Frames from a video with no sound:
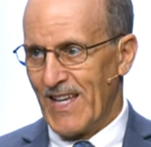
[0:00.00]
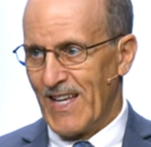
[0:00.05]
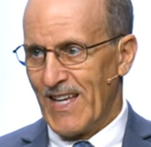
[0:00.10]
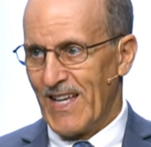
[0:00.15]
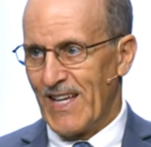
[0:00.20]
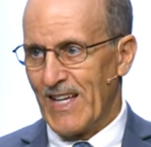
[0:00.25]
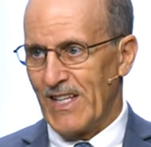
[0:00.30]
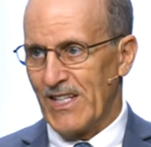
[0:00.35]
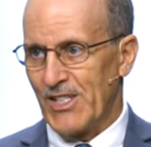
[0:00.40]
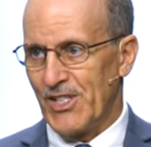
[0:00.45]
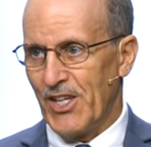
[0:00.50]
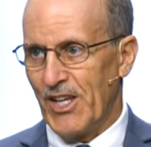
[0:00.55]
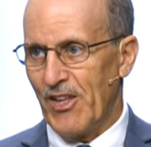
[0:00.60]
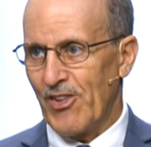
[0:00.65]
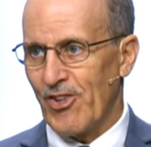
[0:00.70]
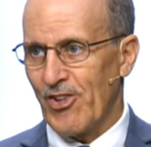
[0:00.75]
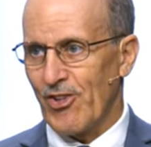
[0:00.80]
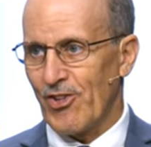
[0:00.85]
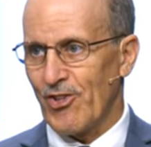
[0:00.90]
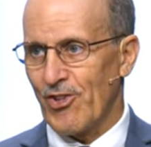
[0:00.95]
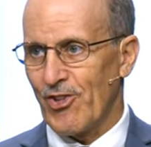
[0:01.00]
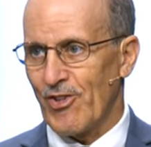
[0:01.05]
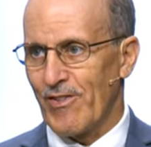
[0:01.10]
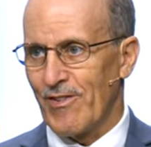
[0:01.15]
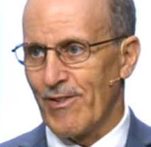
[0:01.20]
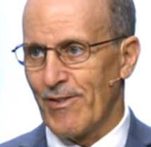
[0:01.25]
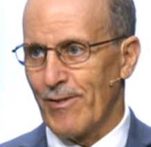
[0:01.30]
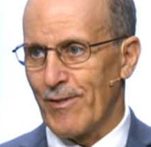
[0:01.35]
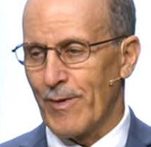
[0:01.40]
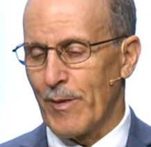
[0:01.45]
And Jesus,
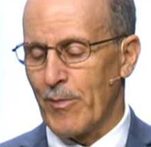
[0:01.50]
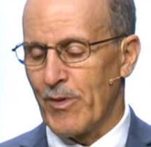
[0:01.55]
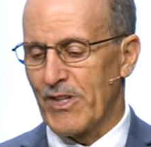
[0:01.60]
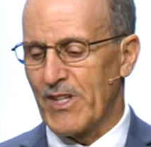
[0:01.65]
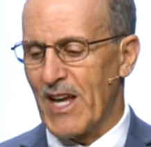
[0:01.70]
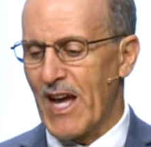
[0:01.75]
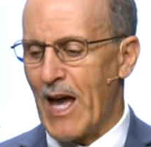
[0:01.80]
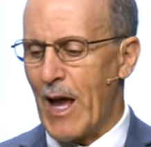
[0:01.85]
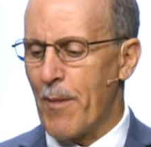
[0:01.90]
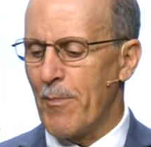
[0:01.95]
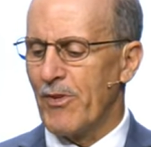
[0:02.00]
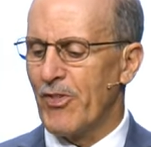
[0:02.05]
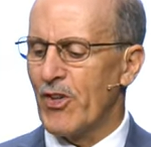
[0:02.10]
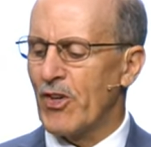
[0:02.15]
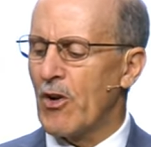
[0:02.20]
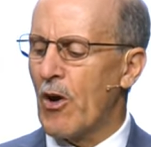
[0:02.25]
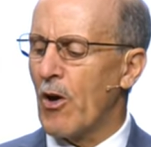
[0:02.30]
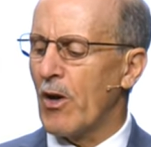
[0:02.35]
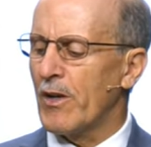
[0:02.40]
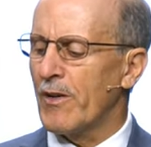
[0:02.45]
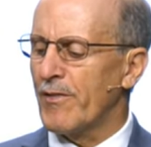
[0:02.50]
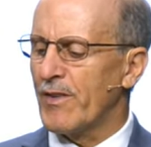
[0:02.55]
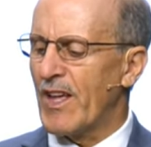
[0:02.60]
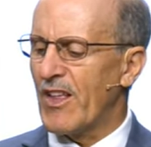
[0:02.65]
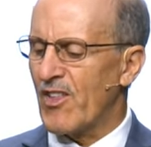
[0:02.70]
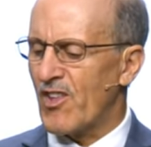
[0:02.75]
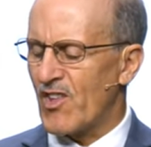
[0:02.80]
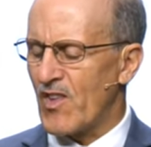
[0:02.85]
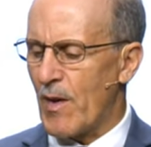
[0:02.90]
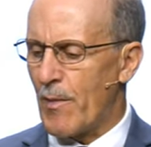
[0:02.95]
from the time in the Garden of
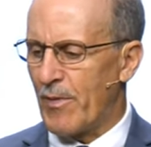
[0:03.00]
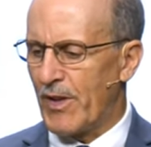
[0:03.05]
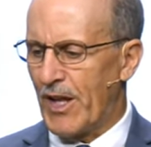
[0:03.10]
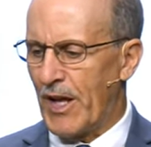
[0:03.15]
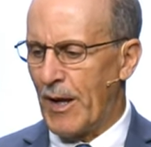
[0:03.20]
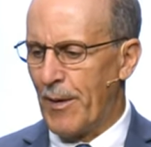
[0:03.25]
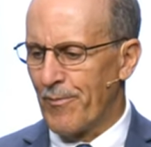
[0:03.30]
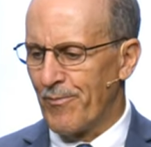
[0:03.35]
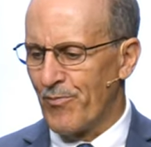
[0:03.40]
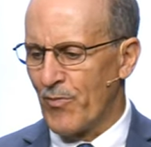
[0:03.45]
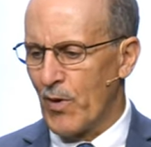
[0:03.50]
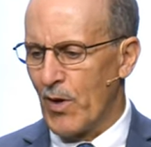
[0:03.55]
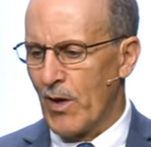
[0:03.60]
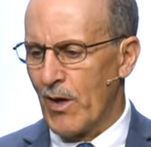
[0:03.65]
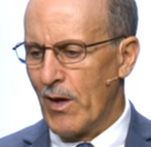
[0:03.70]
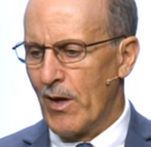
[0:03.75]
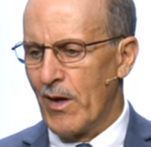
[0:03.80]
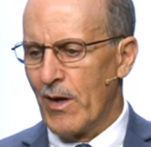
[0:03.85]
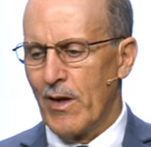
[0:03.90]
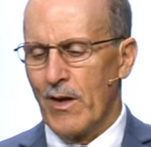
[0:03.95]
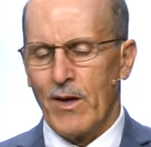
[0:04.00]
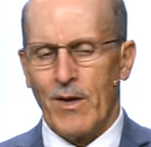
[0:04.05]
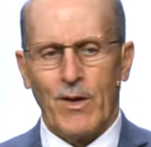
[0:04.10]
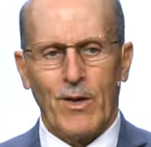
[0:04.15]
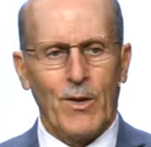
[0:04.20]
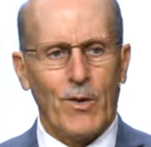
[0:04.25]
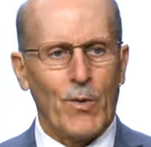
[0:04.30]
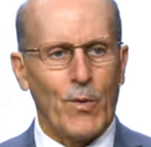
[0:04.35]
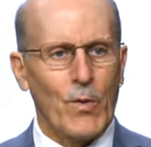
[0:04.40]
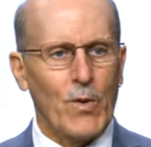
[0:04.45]
Gethsemane,
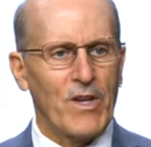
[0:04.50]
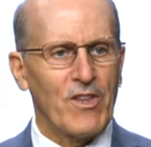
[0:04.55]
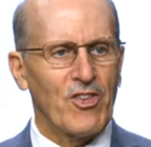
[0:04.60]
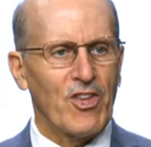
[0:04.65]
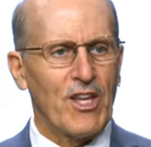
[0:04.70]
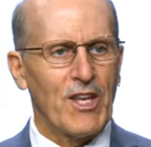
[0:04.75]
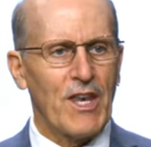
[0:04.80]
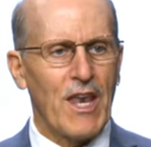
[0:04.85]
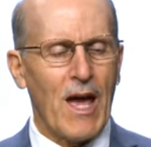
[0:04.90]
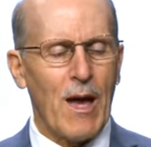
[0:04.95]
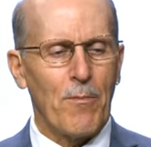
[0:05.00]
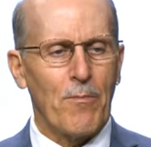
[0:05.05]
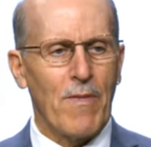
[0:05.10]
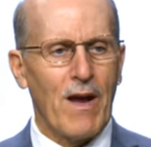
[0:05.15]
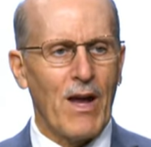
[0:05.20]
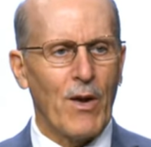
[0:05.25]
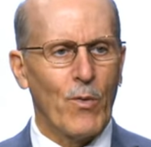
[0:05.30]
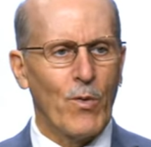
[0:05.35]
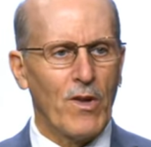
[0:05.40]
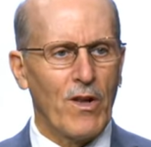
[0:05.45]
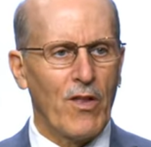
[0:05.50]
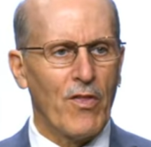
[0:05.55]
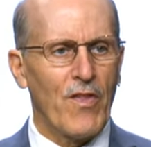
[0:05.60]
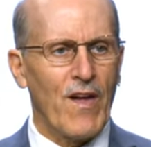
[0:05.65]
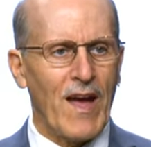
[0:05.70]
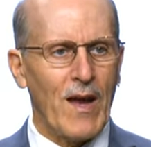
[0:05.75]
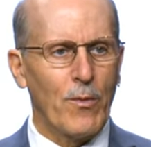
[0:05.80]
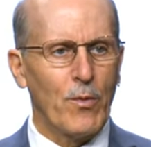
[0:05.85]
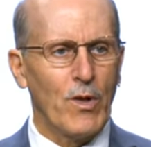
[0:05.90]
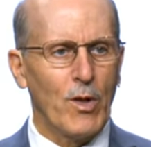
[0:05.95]
where he said, Not my will,
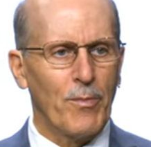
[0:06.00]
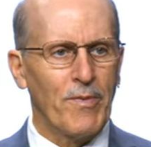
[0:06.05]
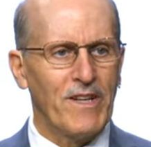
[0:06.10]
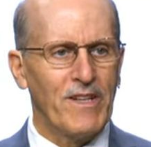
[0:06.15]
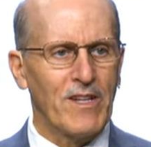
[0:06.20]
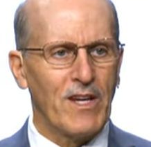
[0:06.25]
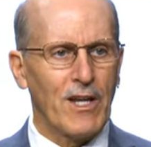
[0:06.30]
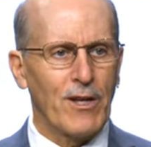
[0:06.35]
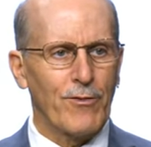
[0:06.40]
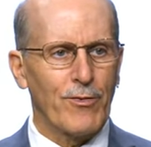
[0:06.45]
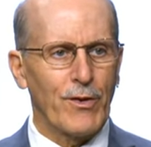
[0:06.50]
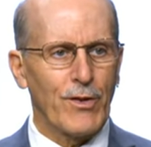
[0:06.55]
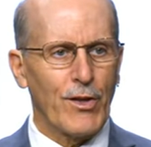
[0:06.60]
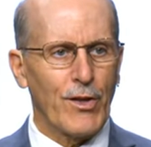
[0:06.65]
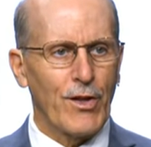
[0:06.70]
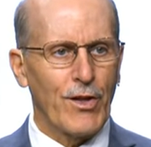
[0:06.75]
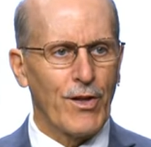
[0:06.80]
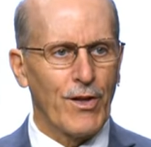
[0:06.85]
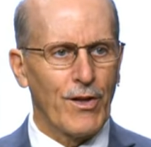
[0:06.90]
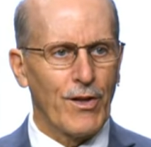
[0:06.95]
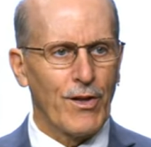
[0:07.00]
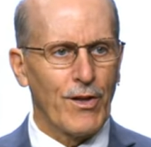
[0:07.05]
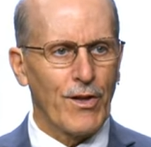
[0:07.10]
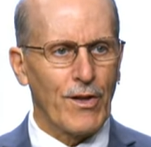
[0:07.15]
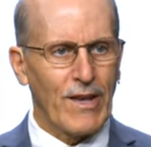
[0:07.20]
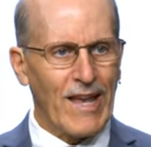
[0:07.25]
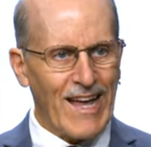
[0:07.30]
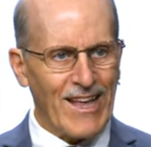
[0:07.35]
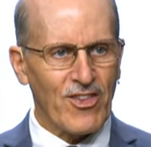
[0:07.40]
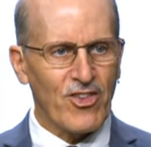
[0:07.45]
thy will be done for the
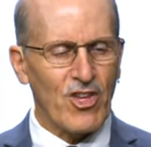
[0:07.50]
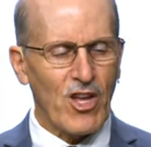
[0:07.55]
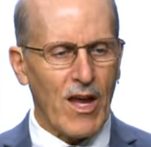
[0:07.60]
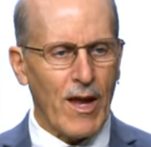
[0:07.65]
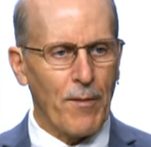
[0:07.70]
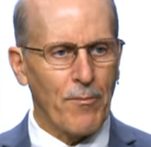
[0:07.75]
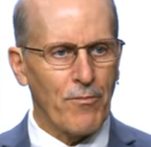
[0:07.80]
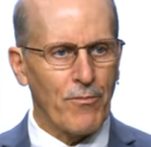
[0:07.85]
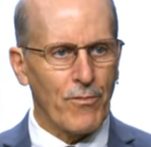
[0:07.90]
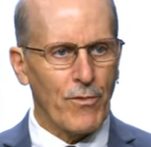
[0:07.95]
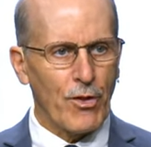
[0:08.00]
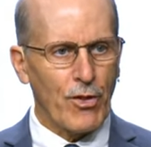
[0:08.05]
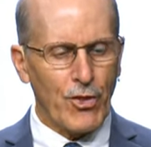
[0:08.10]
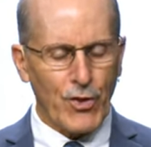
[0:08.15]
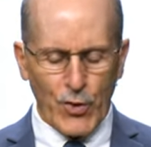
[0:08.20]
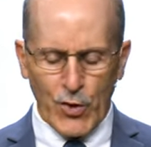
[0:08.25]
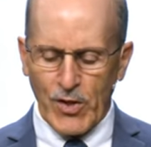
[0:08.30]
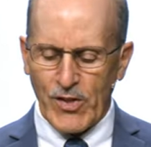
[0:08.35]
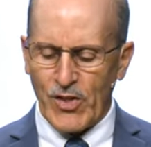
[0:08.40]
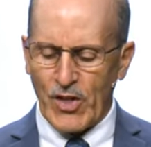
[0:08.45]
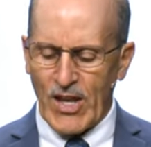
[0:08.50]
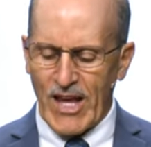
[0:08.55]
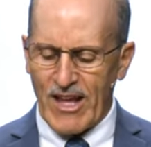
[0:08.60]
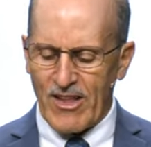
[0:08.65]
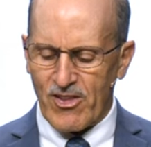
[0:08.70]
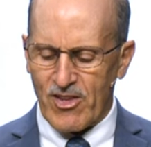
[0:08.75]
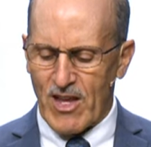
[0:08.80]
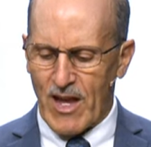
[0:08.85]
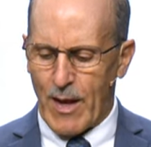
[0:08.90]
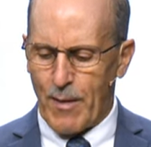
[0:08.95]
last time, the third and the
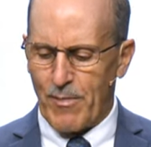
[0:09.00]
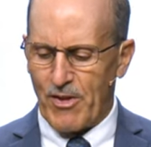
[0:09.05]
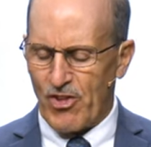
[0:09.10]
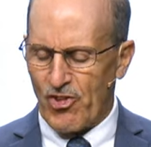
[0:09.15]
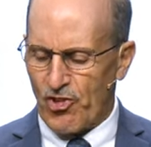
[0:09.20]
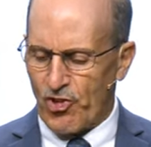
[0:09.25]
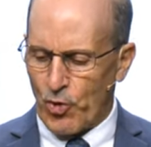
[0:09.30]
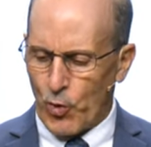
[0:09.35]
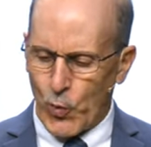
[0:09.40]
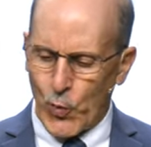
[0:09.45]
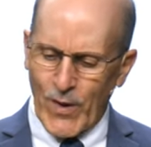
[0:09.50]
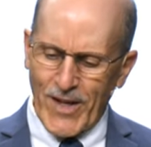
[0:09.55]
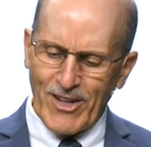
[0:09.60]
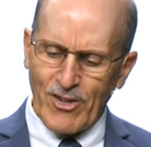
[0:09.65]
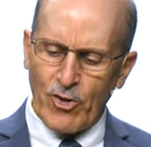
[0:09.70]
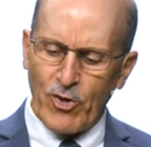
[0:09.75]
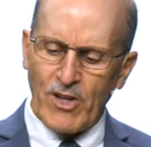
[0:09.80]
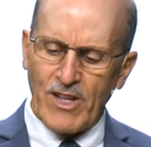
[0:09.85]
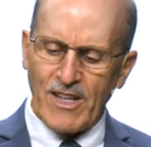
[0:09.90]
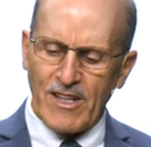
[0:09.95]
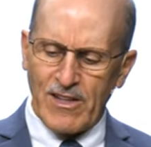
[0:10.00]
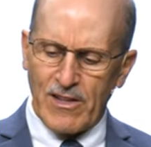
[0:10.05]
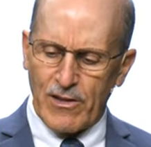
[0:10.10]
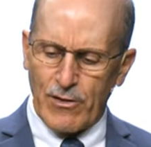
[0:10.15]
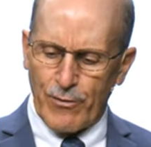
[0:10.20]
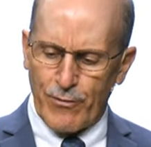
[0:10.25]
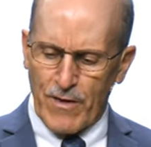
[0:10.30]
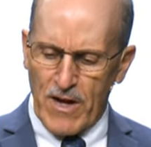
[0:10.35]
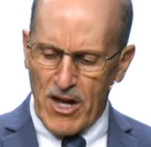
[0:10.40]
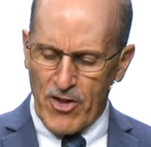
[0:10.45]
last time, he surrendered into
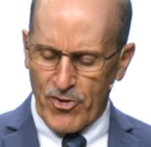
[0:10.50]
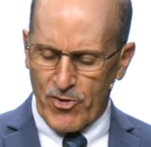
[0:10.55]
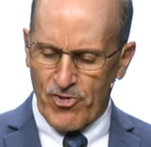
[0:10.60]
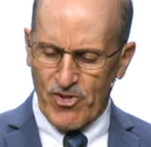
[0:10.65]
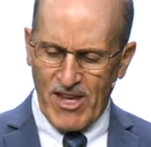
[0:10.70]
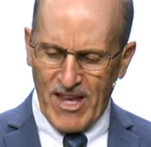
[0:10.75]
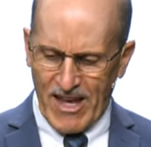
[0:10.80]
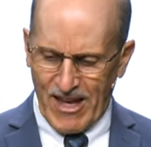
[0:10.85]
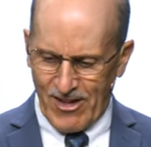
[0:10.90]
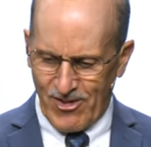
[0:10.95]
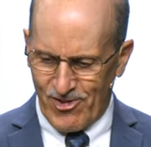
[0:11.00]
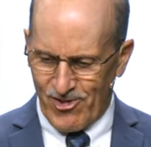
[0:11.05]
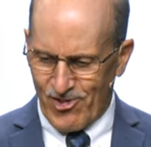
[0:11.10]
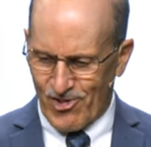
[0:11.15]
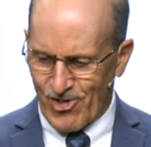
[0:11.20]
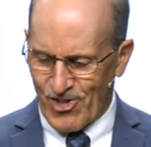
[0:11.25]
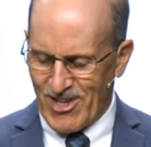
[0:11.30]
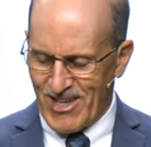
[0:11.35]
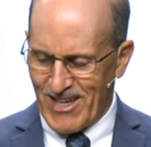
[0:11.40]
the Father's hands